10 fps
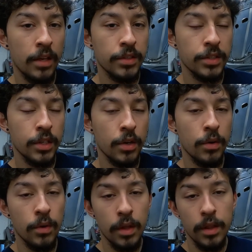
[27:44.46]

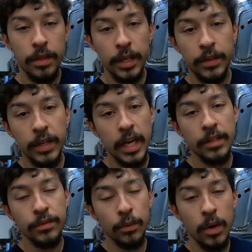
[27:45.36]
So thank you
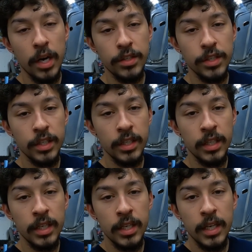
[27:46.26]
guys for
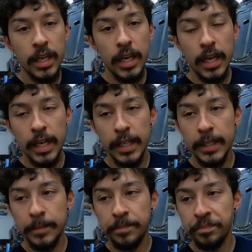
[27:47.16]
watching.
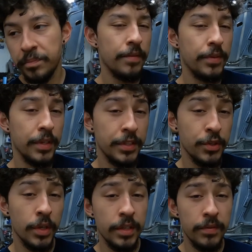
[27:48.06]
If you
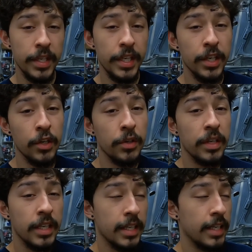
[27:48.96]
enjoyed the video,
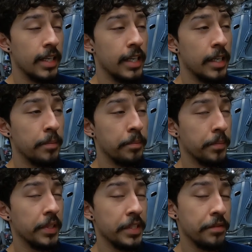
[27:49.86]

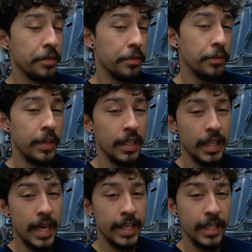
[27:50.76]
please feel free to
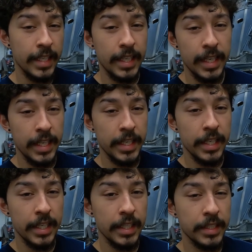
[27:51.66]
like it and
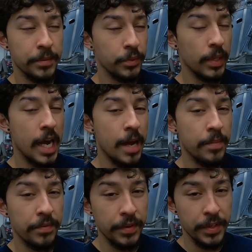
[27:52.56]

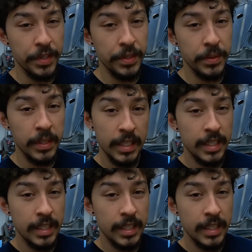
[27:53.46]
subscribe if you're new.